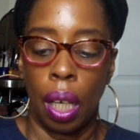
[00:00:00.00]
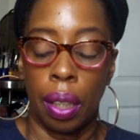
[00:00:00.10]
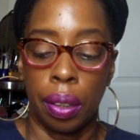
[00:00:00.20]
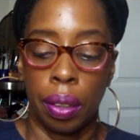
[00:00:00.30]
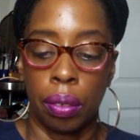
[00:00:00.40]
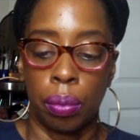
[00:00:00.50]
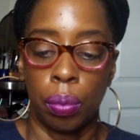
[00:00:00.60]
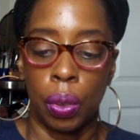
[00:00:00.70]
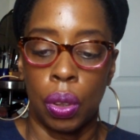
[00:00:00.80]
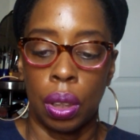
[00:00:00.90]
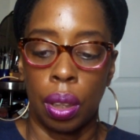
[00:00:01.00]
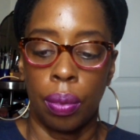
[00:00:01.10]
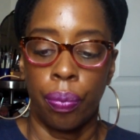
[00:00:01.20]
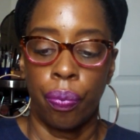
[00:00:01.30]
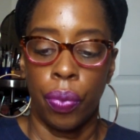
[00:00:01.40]
I don't know. We'll see.
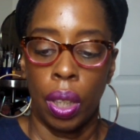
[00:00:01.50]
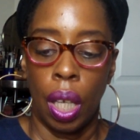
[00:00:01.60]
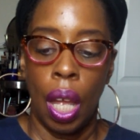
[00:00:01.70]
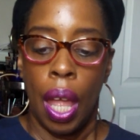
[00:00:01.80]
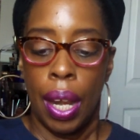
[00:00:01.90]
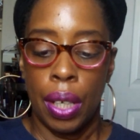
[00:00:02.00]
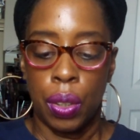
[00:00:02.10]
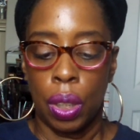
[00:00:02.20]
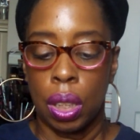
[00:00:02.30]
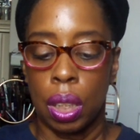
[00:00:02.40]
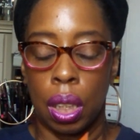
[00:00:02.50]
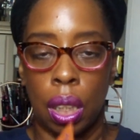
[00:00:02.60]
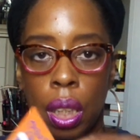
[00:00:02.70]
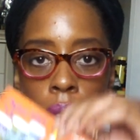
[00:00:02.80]
And as you can see